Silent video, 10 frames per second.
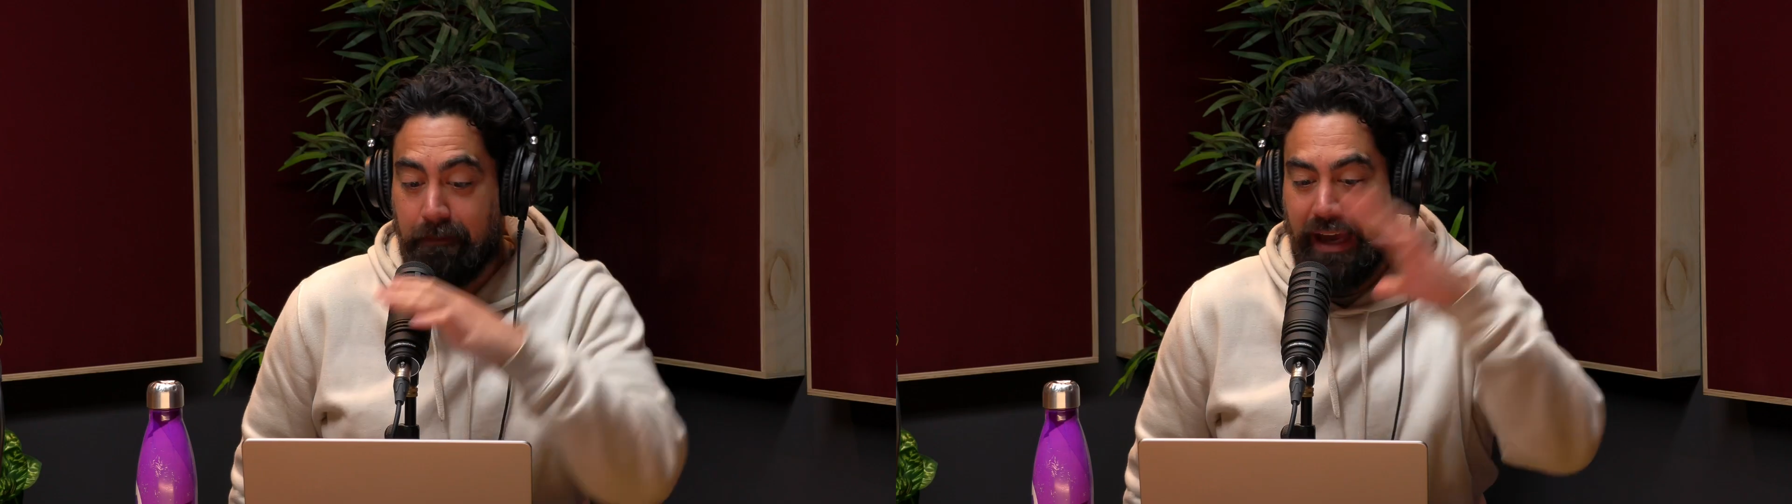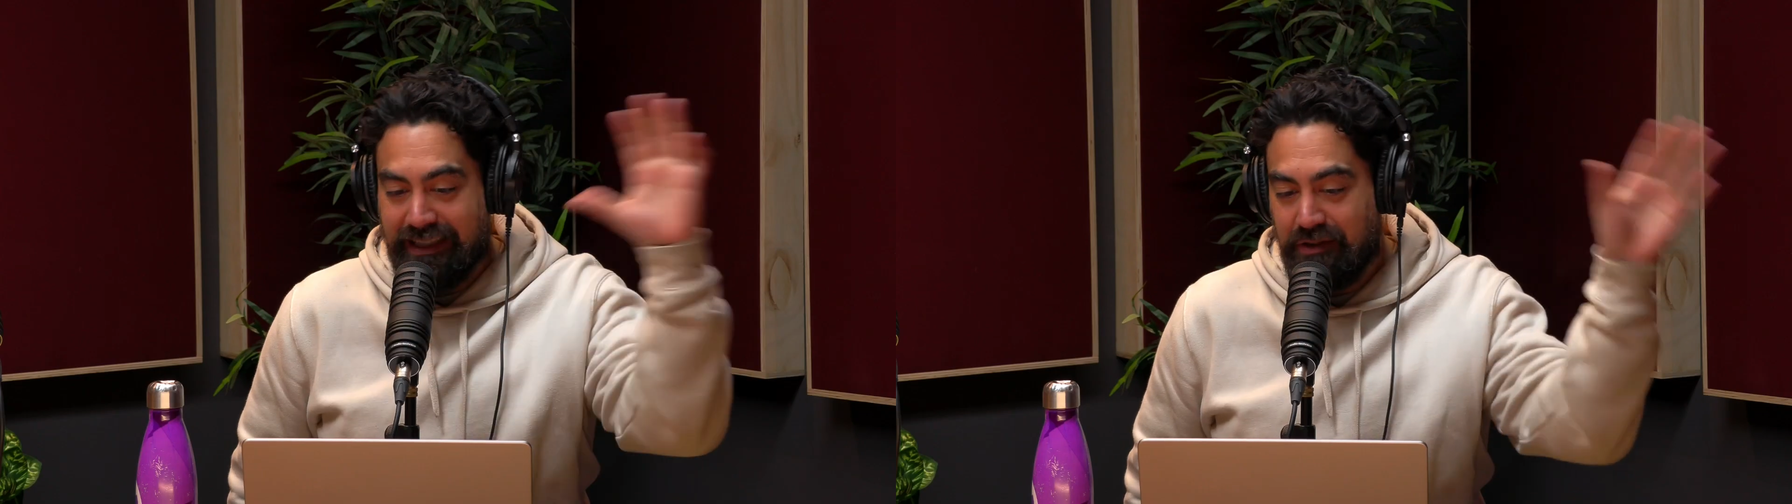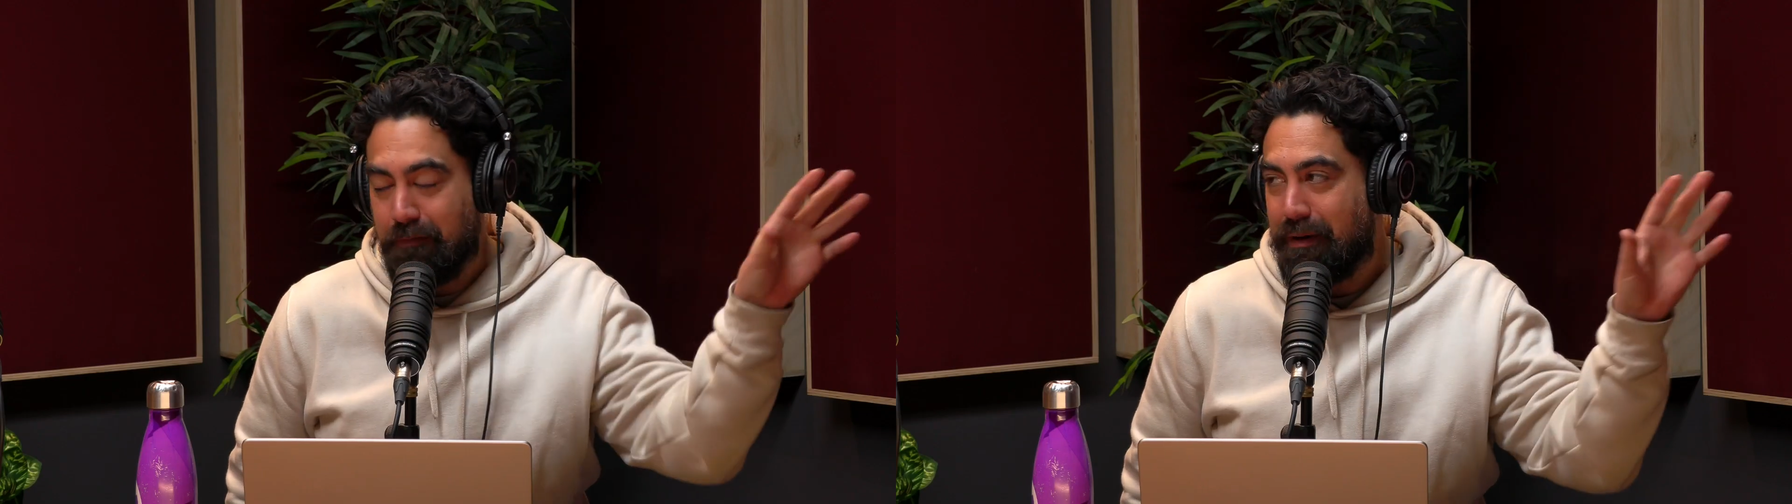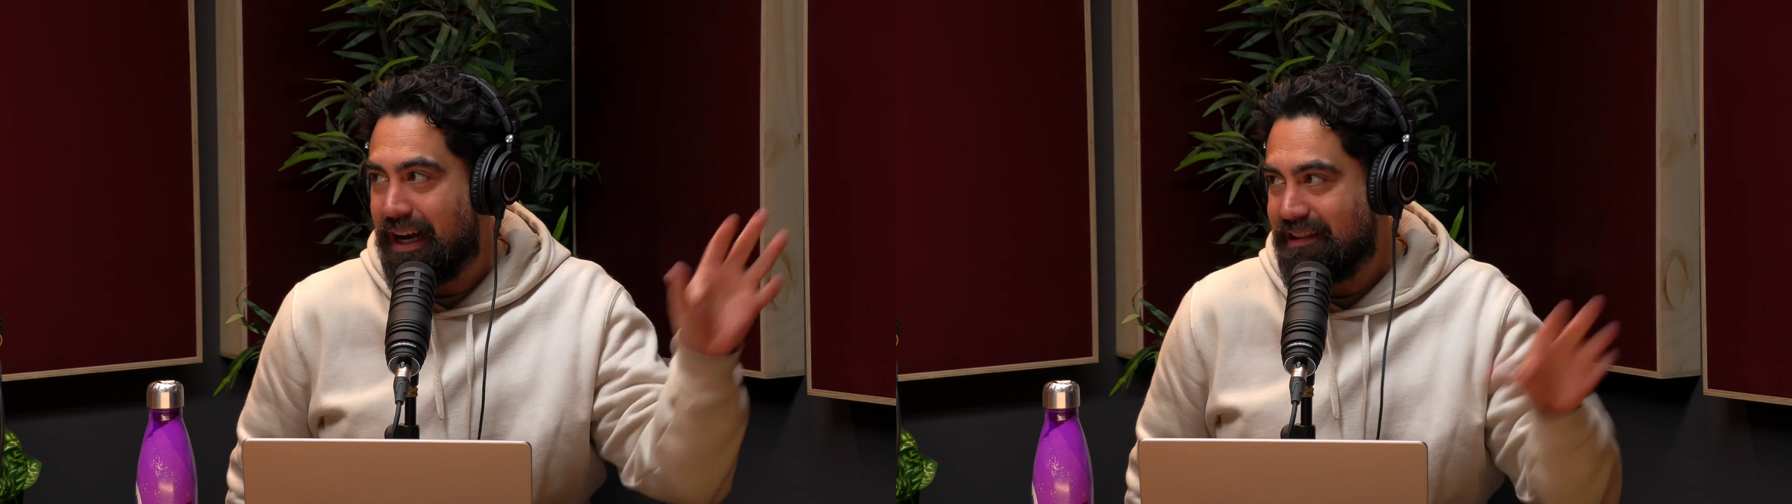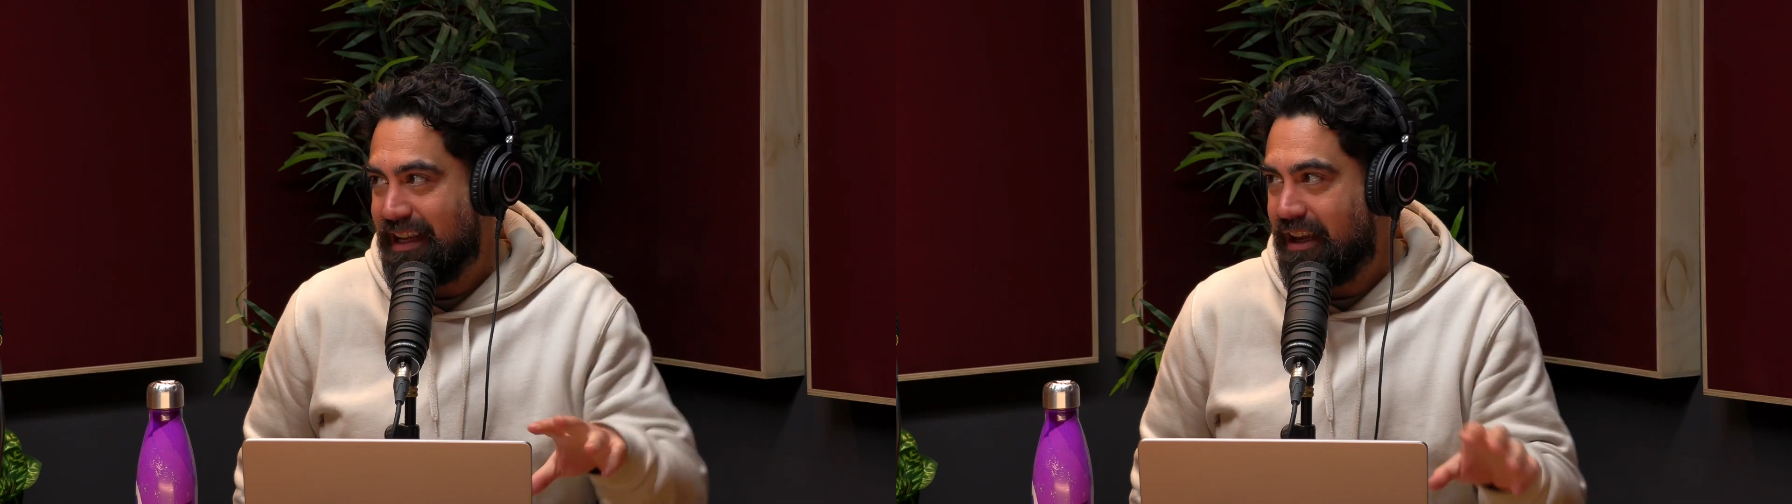back to a
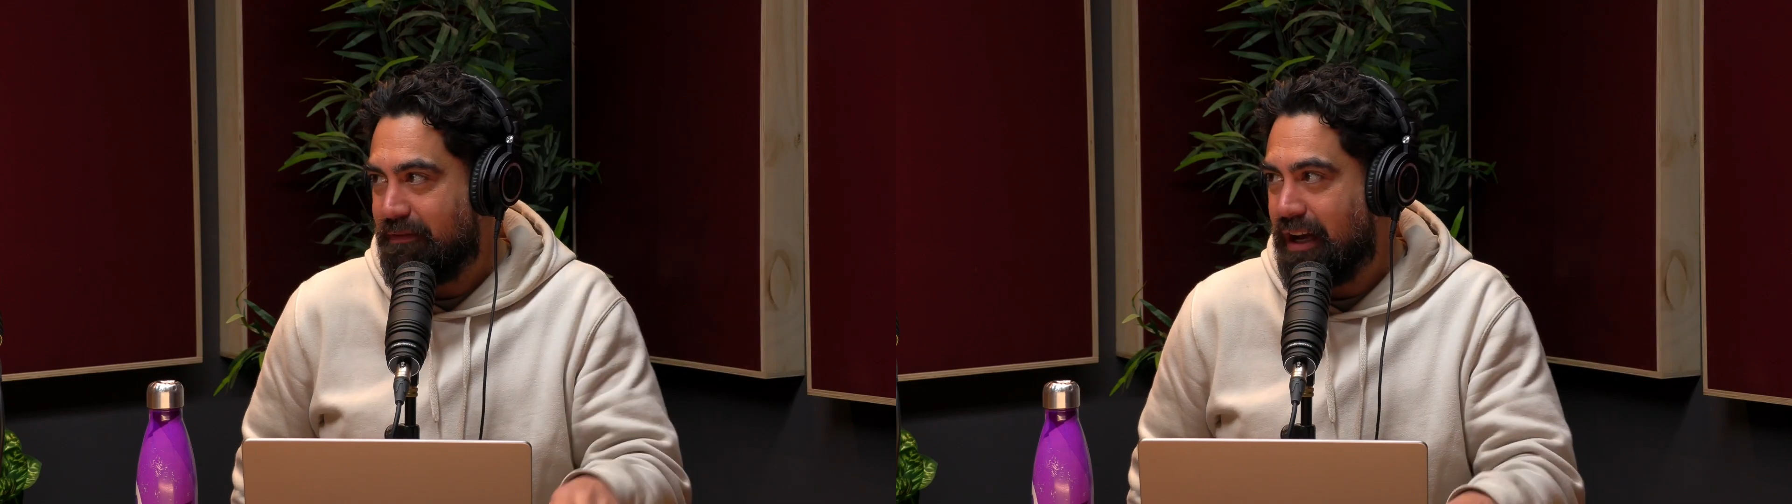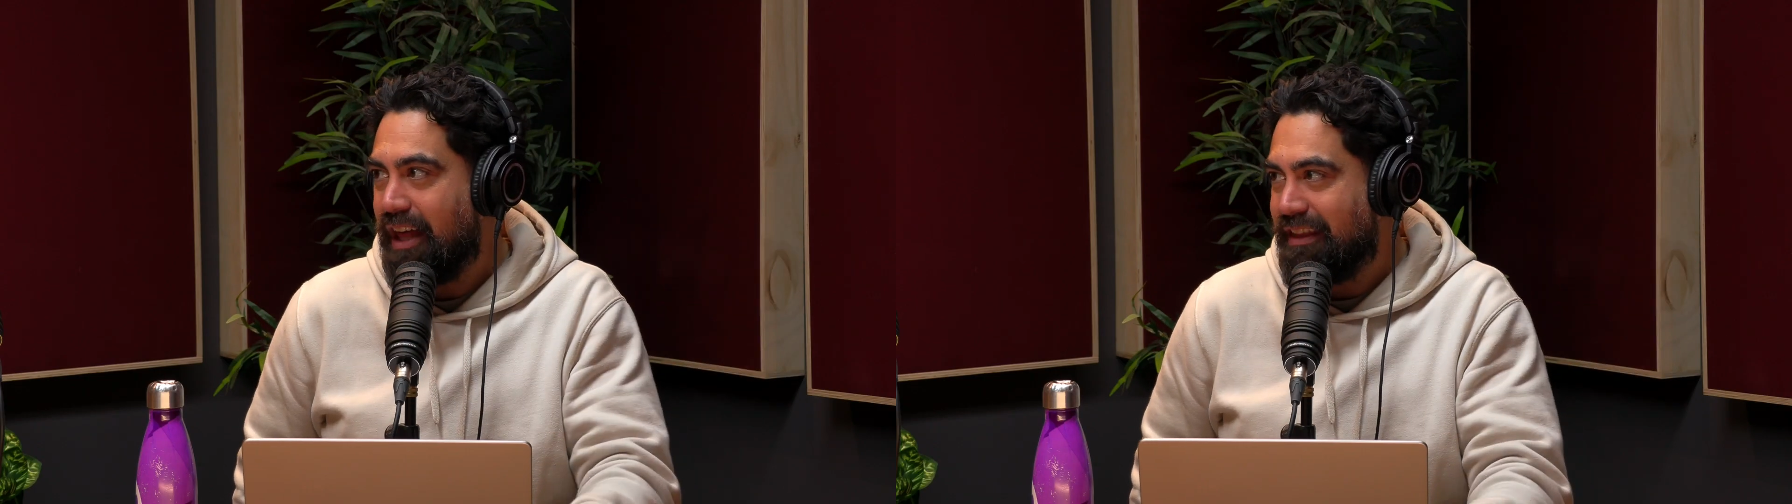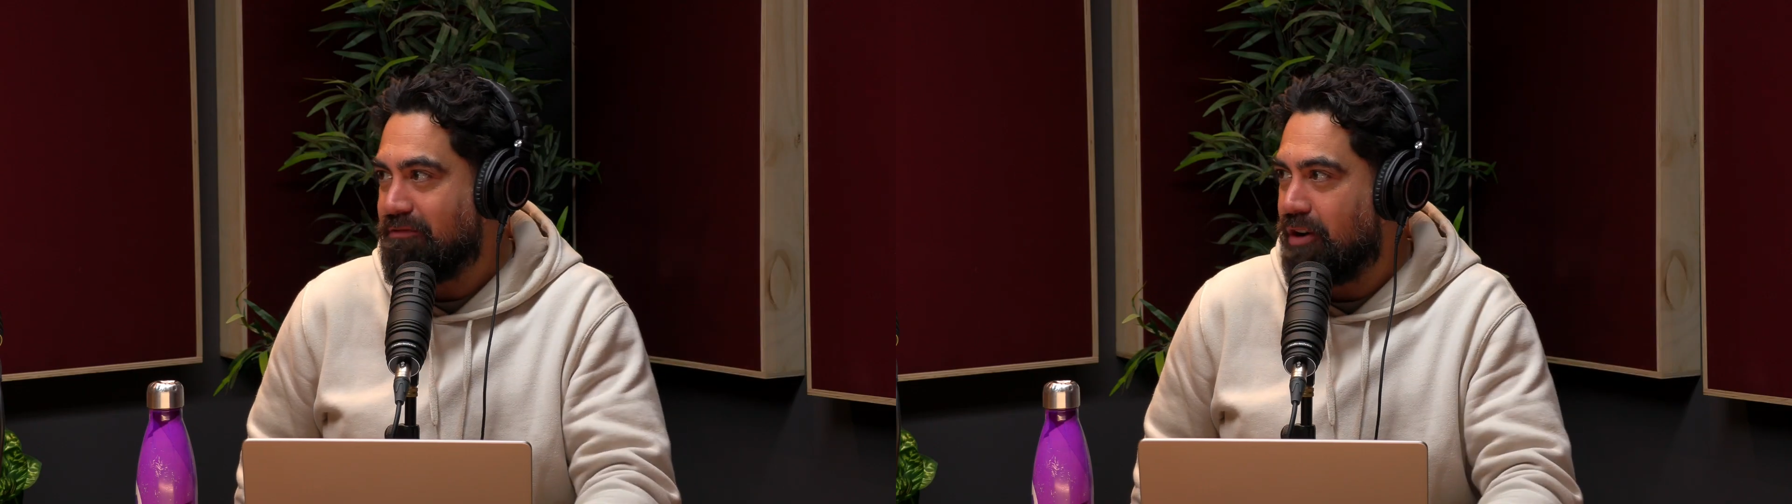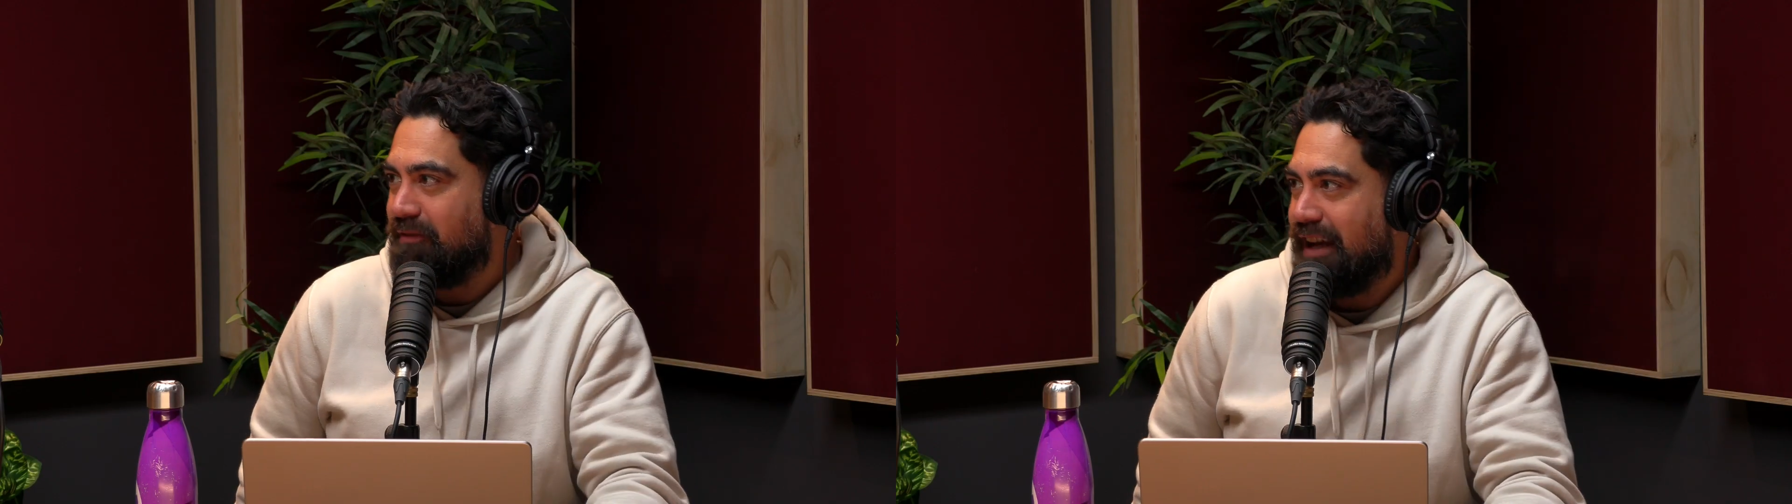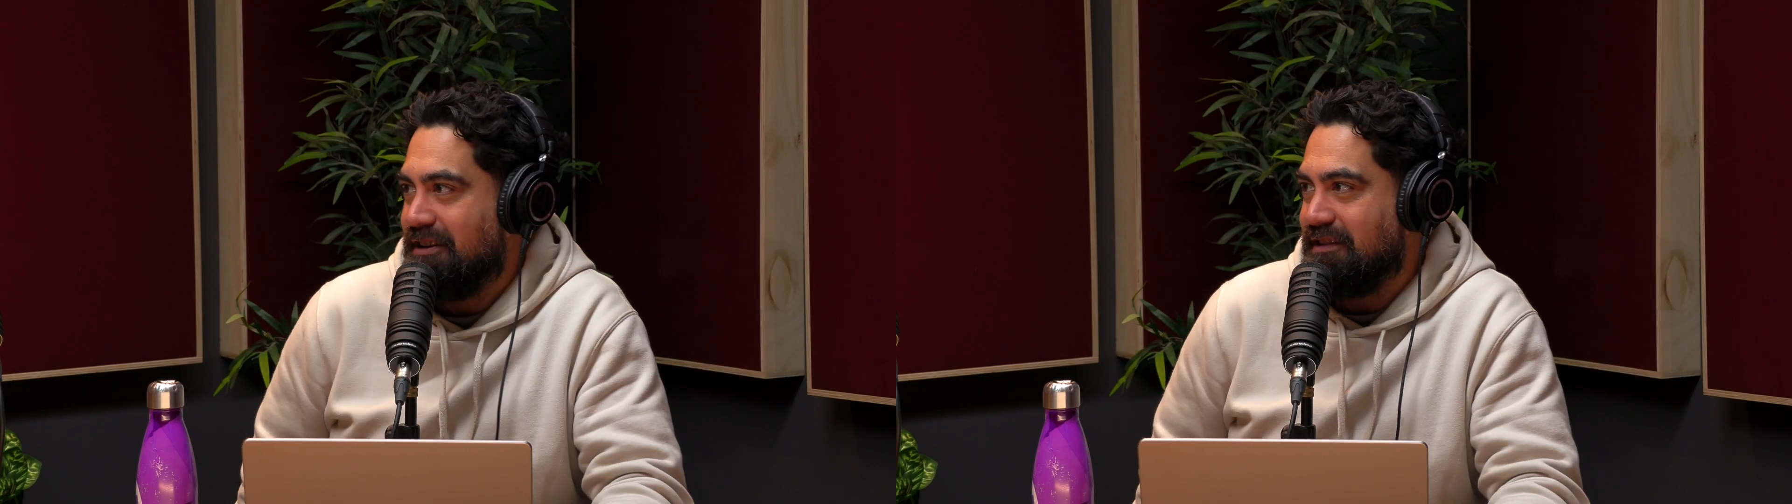past AFL. I think
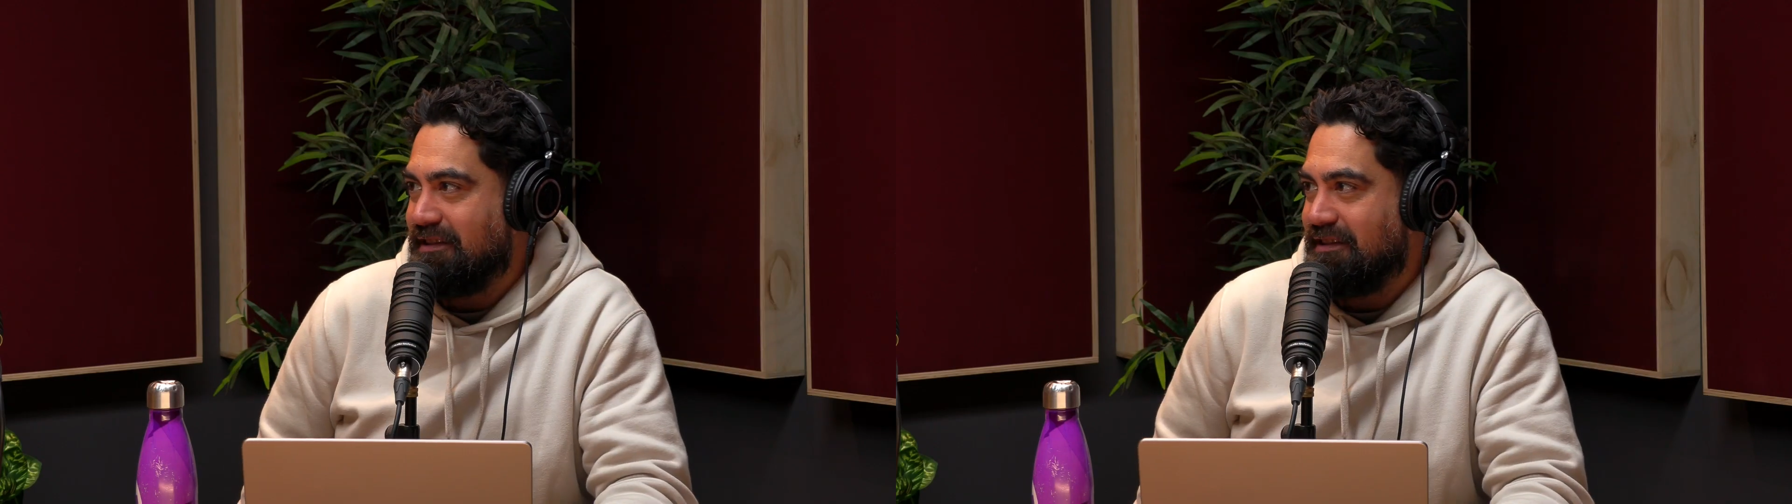Rolf Harris